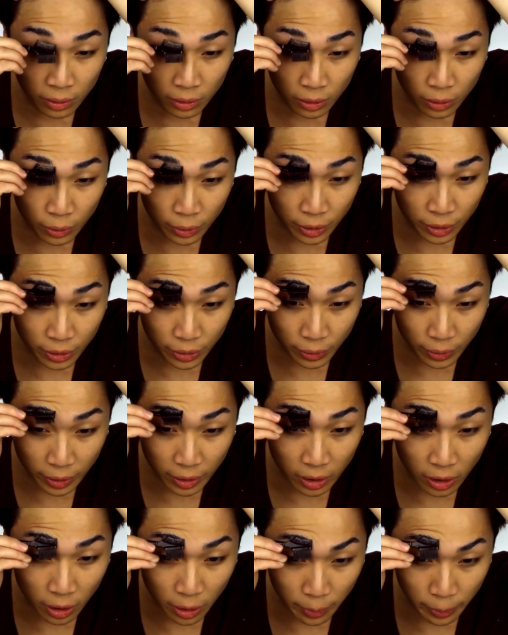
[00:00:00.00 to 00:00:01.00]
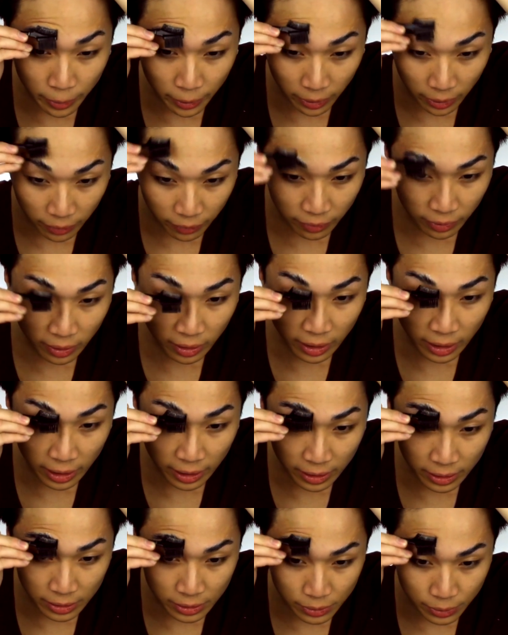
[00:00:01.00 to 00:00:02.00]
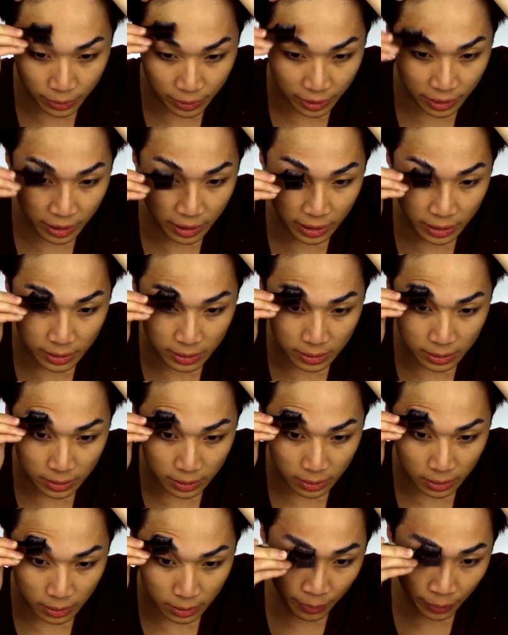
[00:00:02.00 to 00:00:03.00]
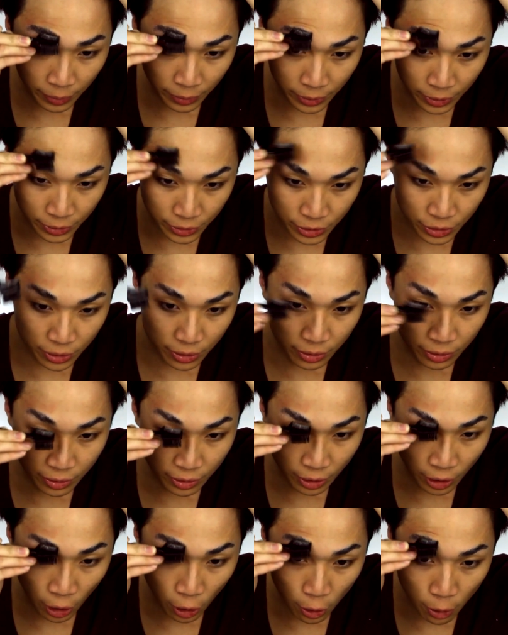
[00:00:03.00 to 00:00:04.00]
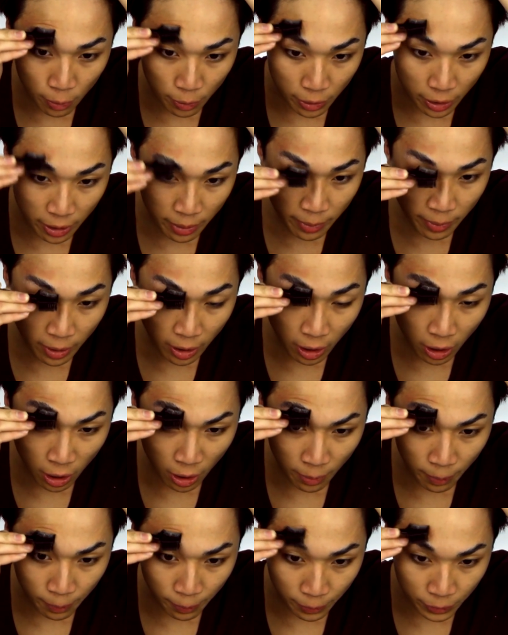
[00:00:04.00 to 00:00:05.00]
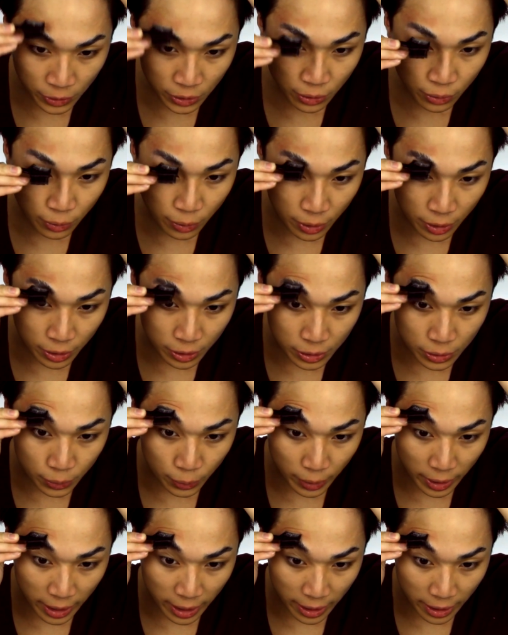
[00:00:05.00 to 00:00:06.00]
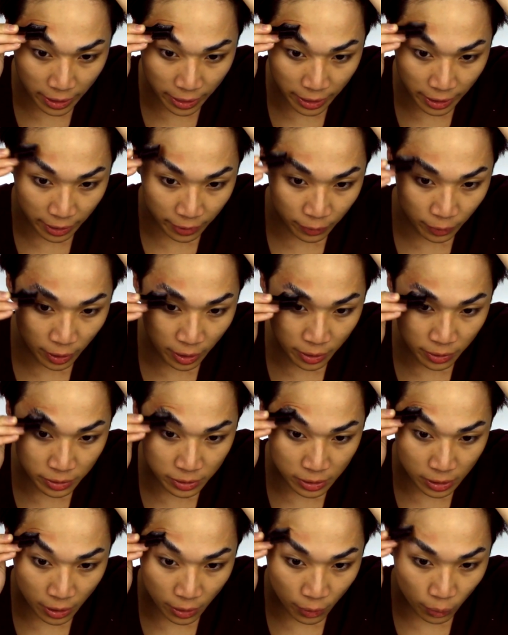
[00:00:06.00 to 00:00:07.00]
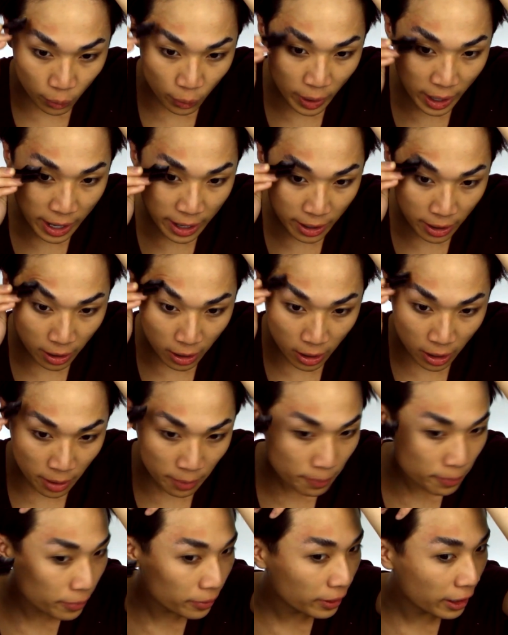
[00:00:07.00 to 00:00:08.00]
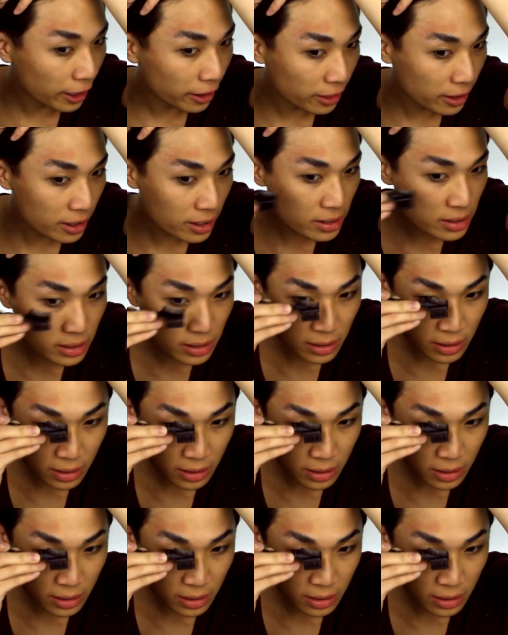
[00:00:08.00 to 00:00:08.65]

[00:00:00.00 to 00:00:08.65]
You want to do a couple of layers with this. You should comb them up towards where they grow, so right up like this.